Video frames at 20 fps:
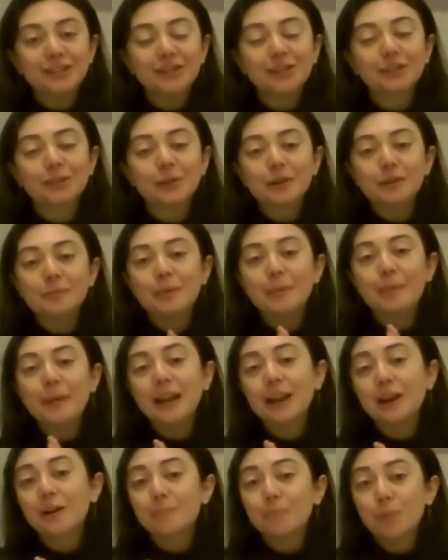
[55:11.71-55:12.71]
She's going to be
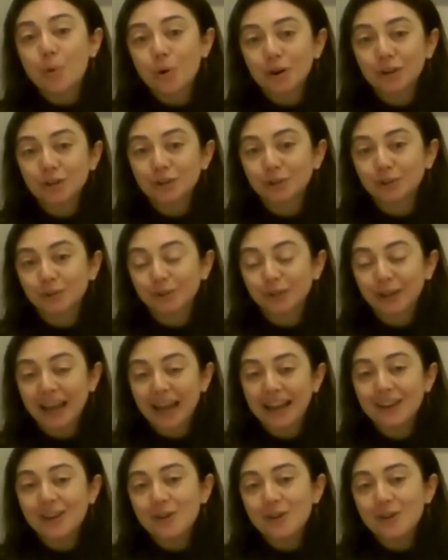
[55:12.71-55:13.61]
making a Portugal cake.